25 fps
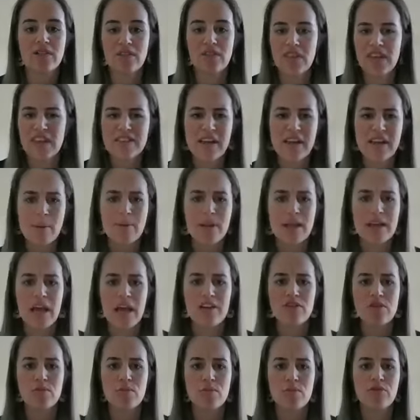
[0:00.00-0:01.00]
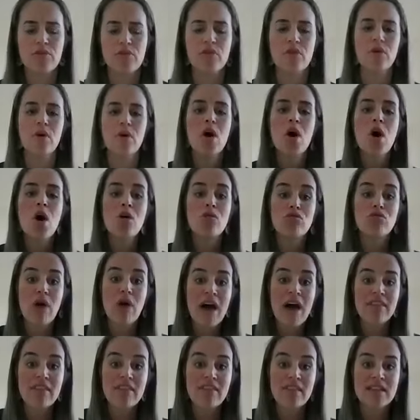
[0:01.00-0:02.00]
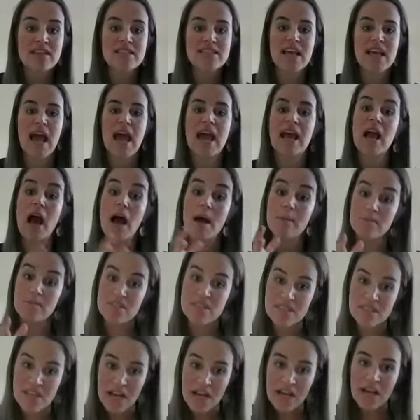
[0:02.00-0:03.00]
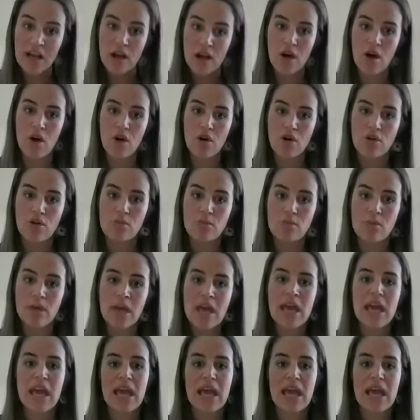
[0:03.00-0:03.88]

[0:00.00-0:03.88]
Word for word: So the example I gave you before, rather than saying I'm stuck at home,